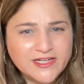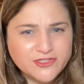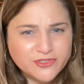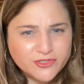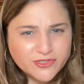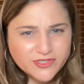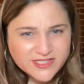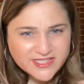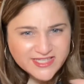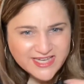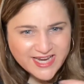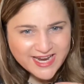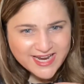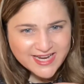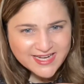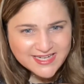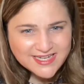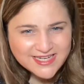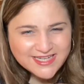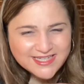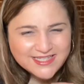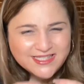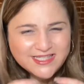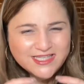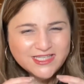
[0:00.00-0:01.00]
understand,
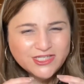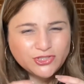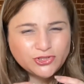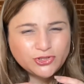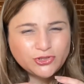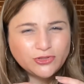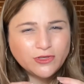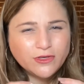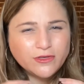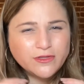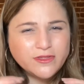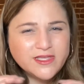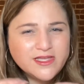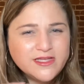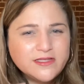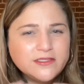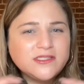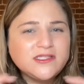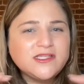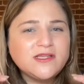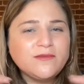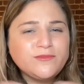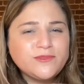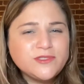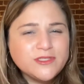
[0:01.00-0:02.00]
are these
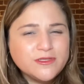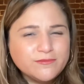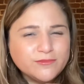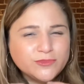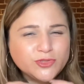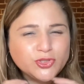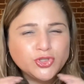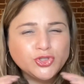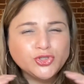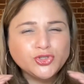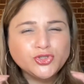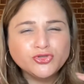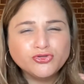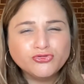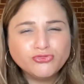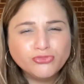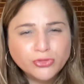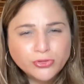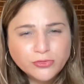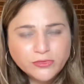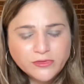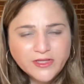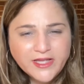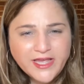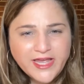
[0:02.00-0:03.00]
symptoms
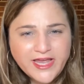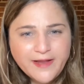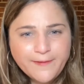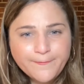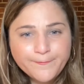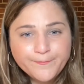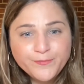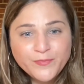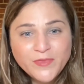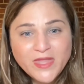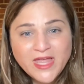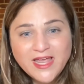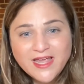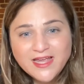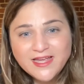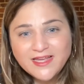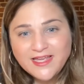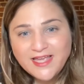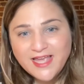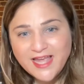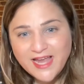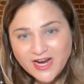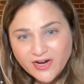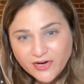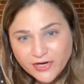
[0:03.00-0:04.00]
truly
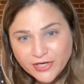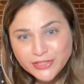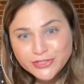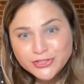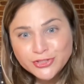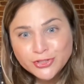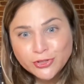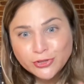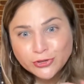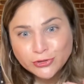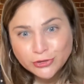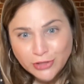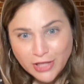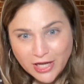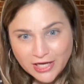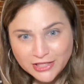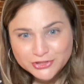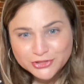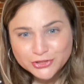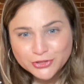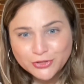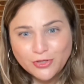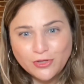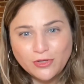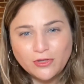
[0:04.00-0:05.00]

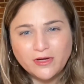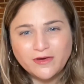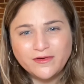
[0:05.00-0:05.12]
characterological?